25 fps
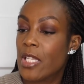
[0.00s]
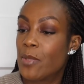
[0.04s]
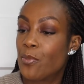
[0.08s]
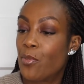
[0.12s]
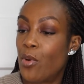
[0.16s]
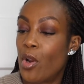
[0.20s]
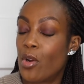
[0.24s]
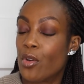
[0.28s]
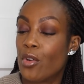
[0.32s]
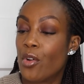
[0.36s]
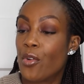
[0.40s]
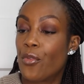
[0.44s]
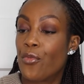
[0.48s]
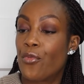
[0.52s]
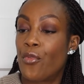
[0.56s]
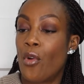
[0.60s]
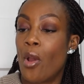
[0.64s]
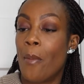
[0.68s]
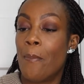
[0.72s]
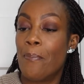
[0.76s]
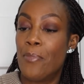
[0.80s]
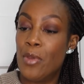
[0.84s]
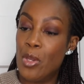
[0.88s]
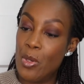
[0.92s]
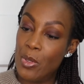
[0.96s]
product
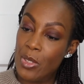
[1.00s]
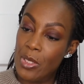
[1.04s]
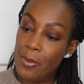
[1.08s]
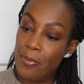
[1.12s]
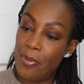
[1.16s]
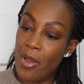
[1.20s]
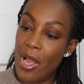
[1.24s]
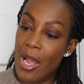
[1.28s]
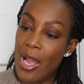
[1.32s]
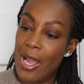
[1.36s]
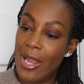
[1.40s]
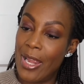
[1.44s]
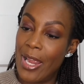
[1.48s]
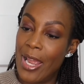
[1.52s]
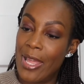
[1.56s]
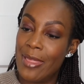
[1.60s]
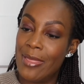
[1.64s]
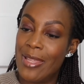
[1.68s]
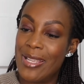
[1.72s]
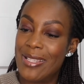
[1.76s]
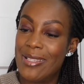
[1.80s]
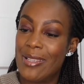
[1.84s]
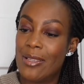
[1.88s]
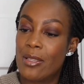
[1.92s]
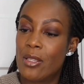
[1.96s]
from Beauty Pie, and
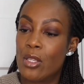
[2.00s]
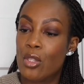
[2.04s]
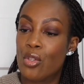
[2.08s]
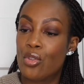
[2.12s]
this is the